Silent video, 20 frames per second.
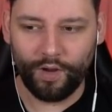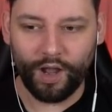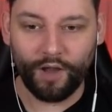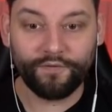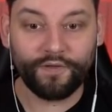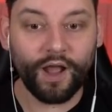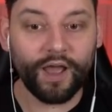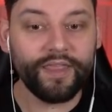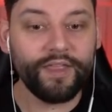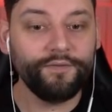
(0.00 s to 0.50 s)
I've
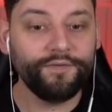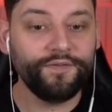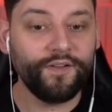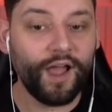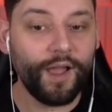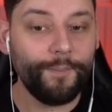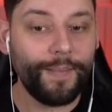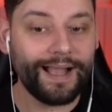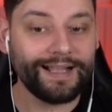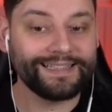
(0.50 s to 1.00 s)
got to then
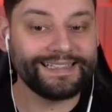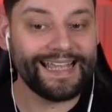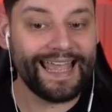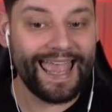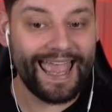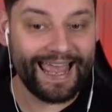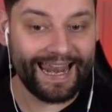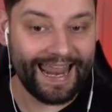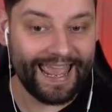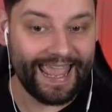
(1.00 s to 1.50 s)
fly back to
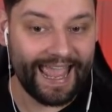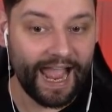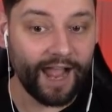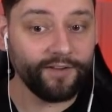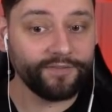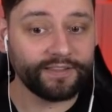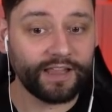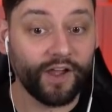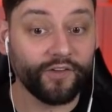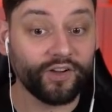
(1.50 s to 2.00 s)
LA
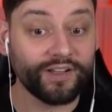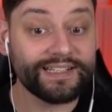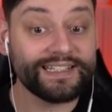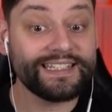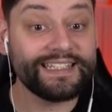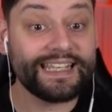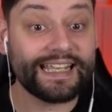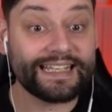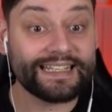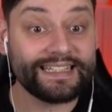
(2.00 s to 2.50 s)
after. I've got
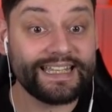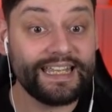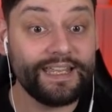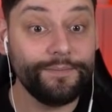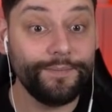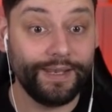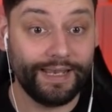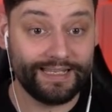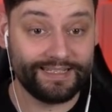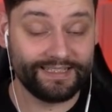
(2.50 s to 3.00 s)

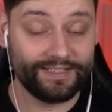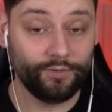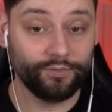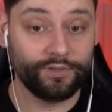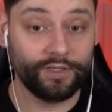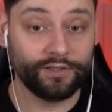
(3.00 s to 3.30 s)
16 minutes still to